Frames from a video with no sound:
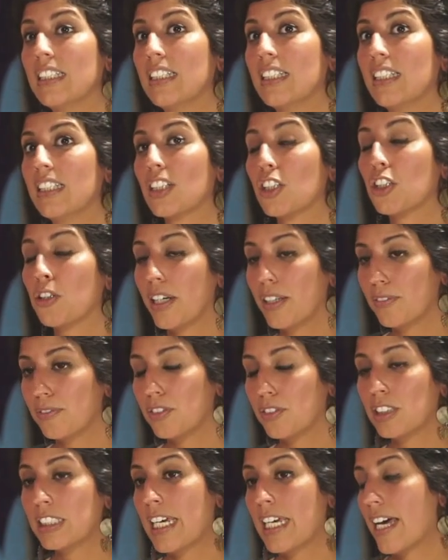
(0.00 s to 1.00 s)
grateful
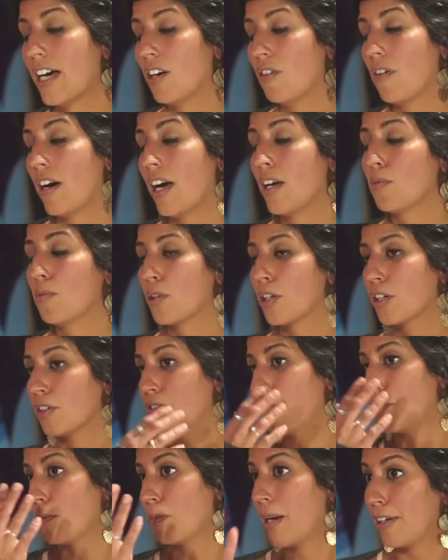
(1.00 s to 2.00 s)
now. I work
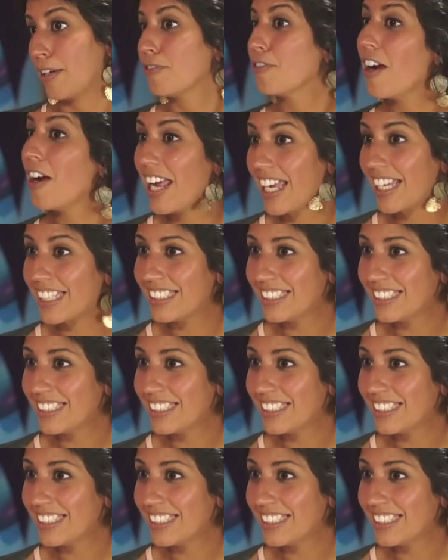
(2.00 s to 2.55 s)
for my friend,